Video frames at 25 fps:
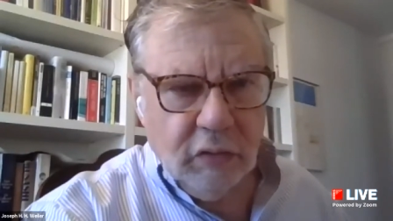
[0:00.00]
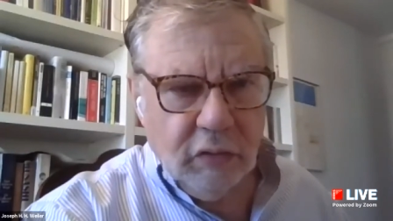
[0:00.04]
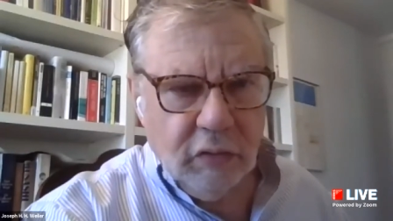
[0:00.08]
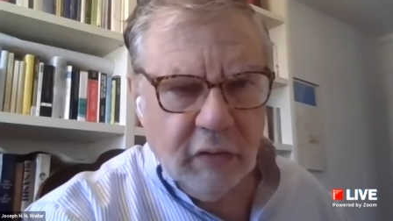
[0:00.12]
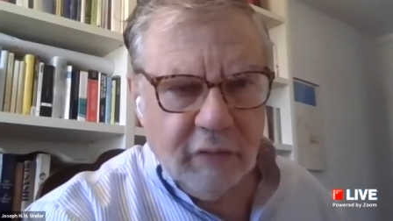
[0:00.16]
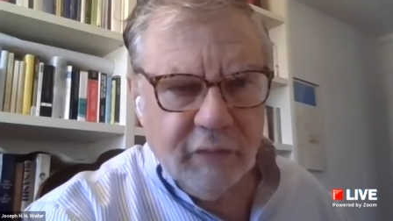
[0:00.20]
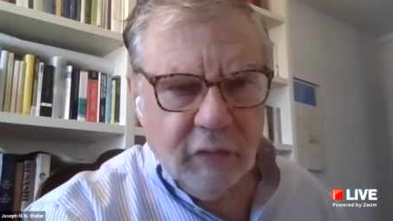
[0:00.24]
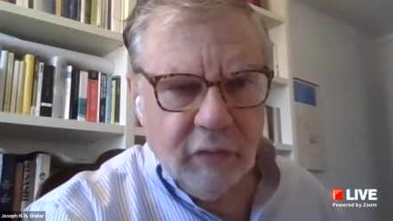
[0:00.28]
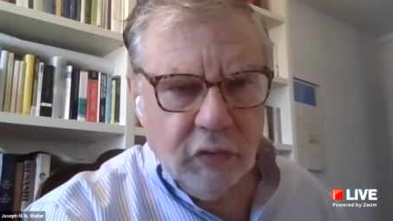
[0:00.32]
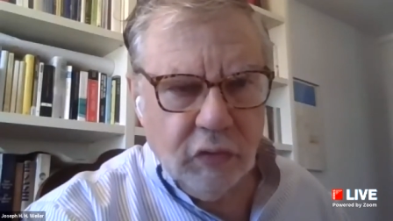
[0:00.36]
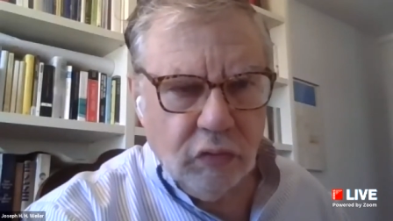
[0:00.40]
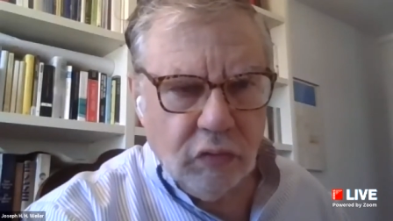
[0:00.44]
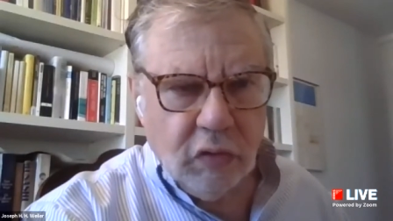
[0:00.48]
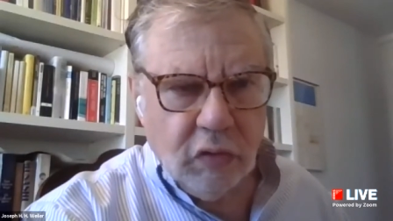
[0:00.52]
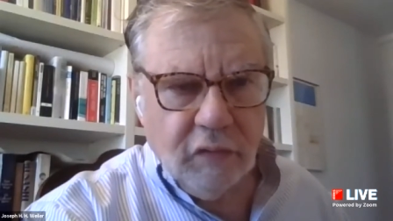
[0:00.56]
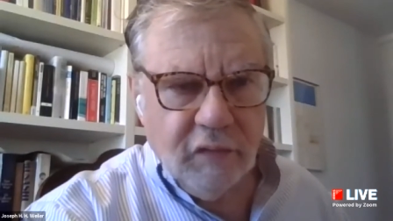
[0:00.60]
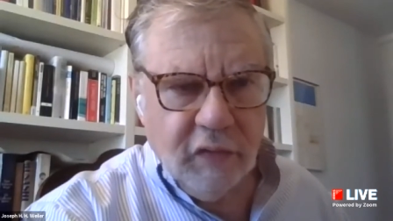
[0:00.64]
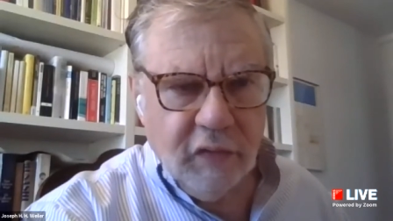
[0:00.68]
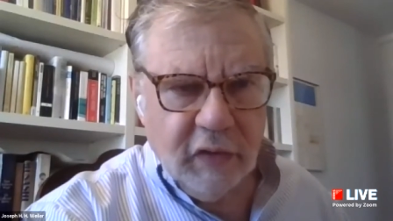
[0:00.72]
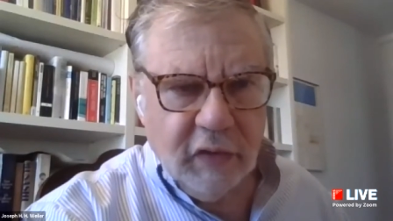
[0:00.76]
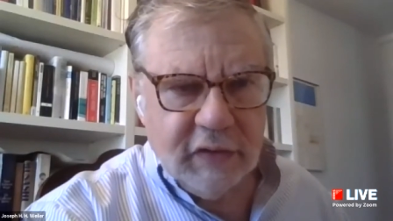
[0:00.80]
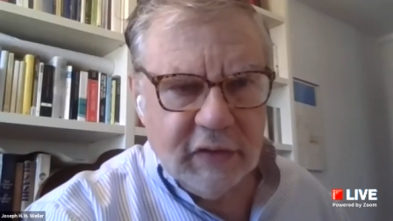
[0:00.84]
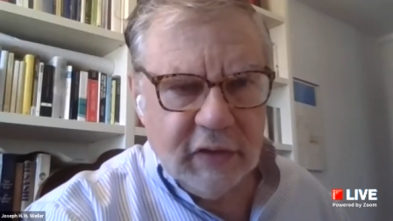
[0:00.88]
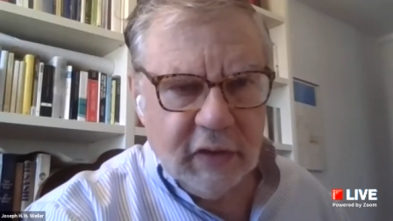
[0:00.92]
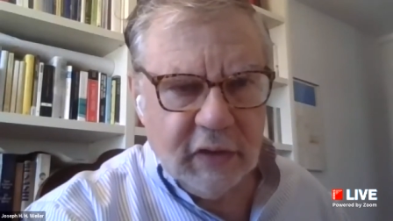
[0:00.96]
whoever you're
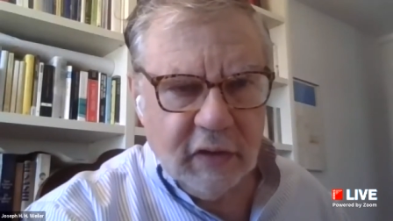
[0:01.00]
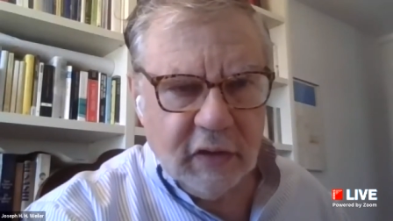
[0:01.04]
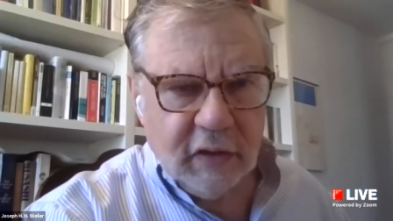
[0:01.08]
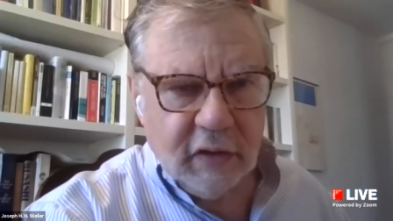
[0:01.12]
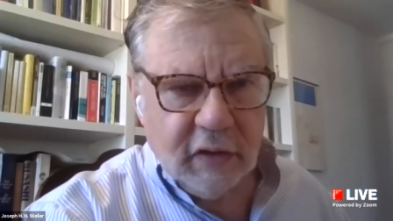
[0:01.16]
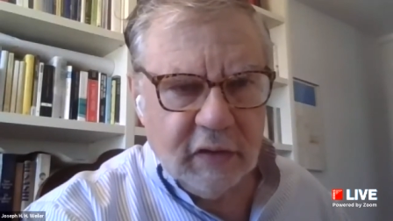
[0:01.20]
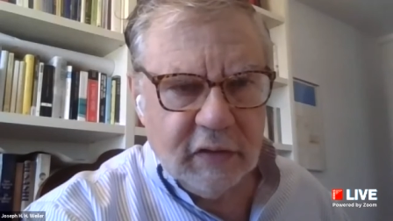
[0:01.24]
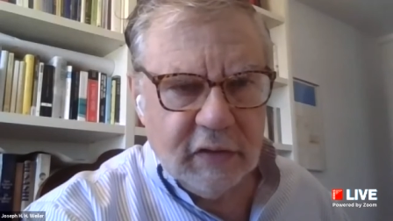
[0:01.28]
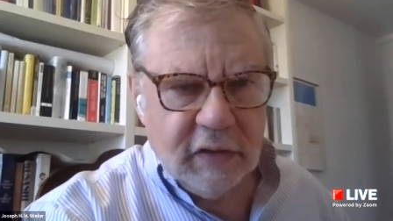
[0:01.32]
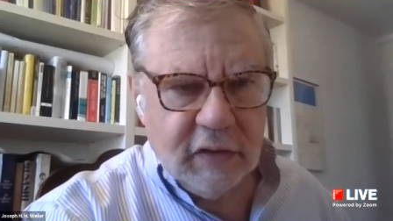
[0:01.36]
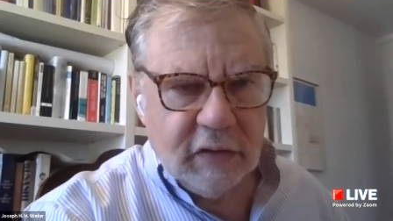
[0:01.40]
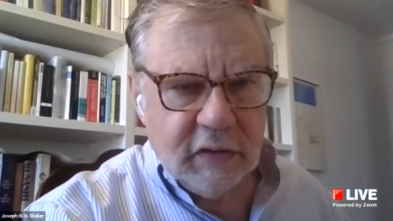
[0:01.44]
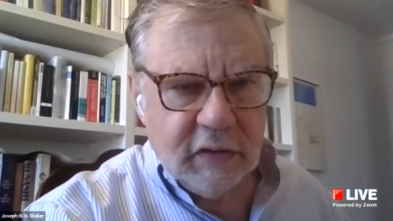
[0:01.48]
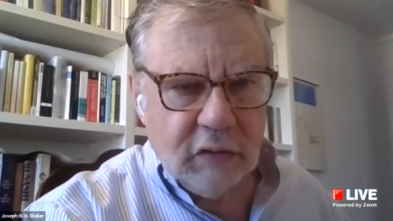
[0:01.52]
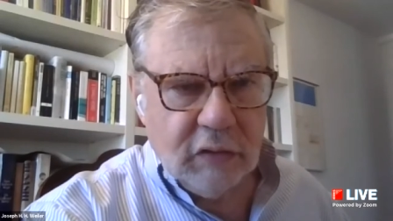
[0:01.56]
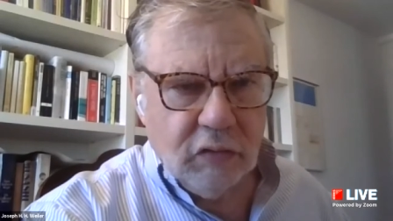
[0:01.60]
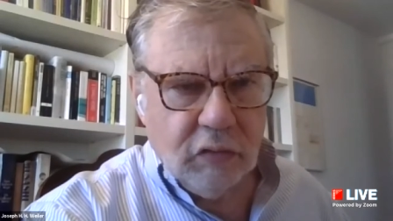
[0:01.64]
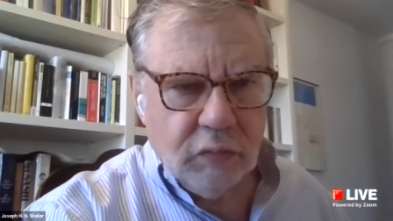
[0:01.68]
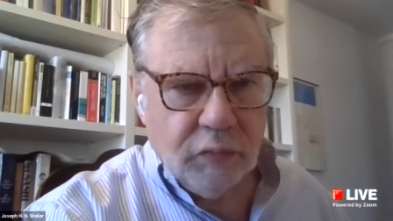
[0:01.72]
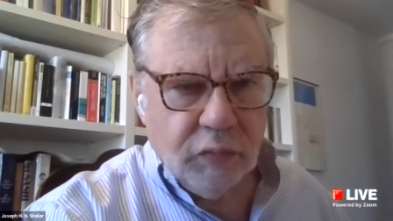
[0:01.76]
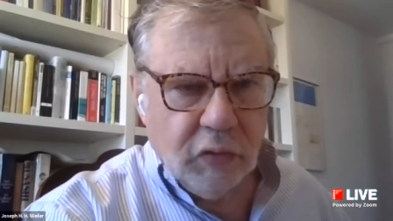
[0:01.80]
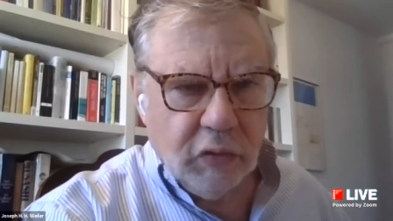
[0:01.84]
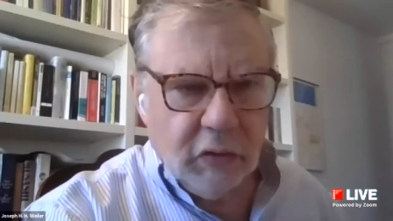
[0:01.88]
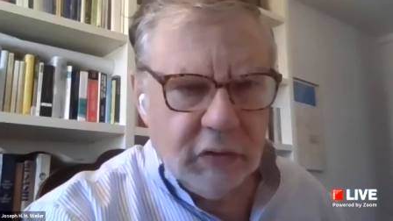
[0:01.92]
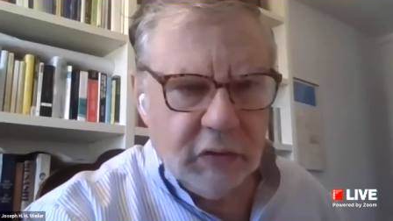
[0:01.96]
convincing that this is a
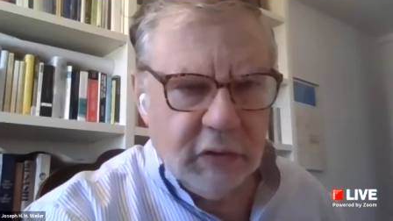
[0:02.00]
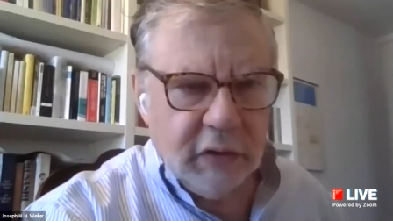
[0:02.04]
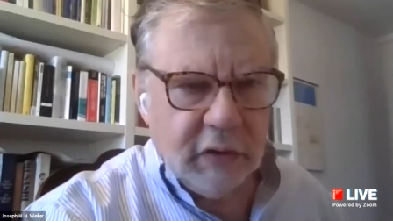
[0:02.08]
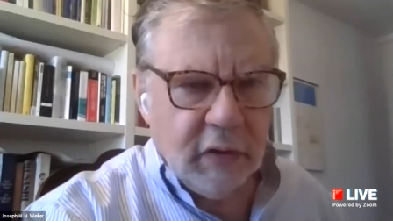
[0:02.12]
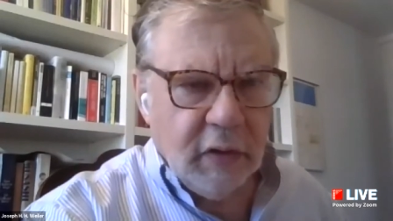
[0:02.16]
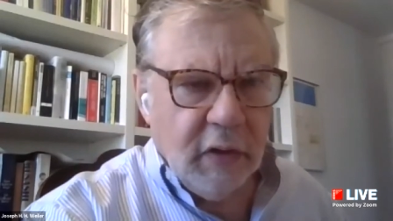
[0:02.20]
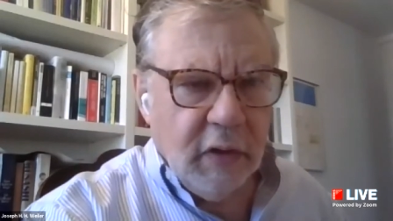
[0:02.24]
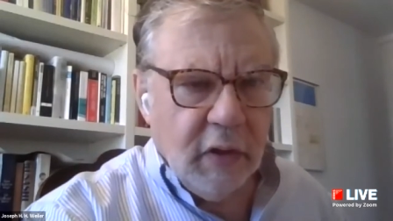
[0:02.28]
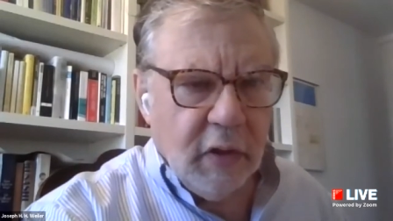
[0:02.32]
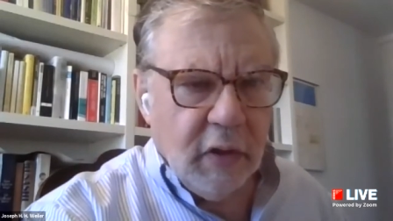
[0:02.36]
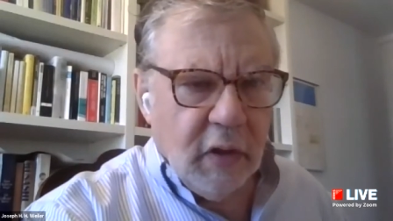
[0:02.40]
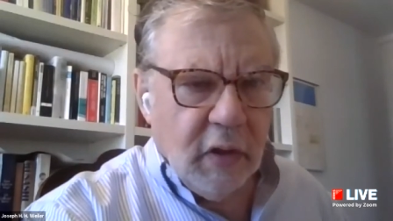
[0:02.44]
good project,